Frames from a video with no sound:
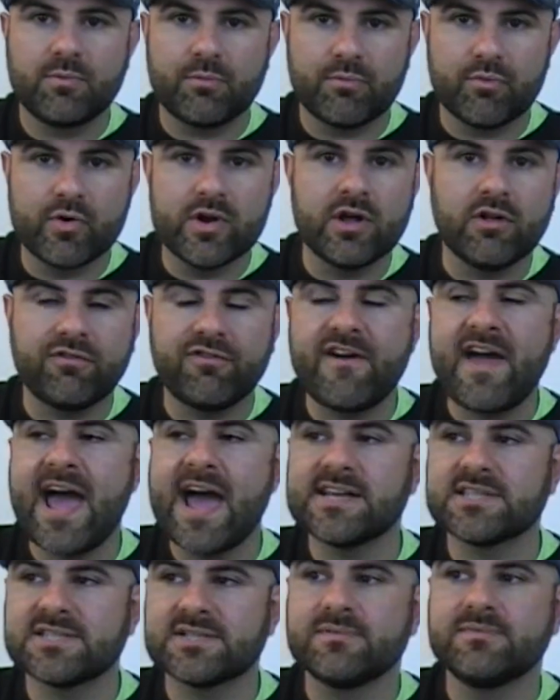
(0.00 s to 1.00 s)
Real
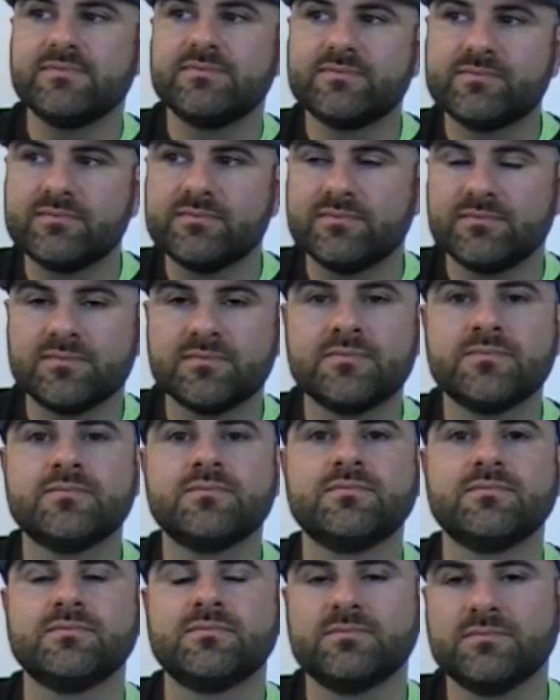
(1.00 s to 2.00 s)
fast. 1,
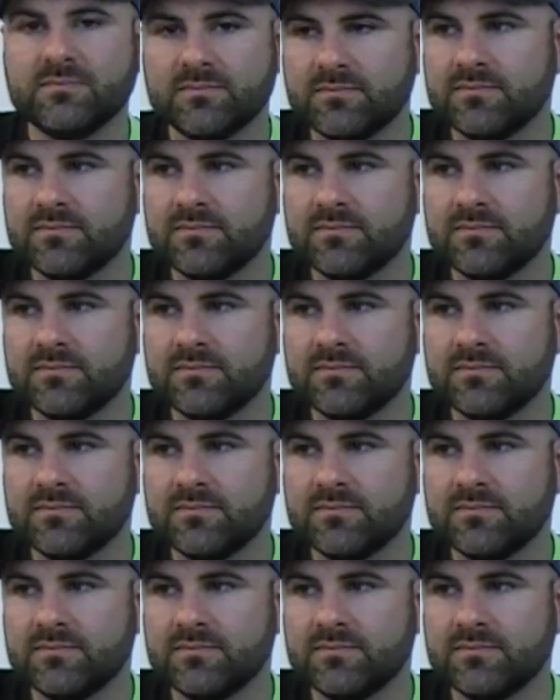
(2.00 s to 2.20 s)
2,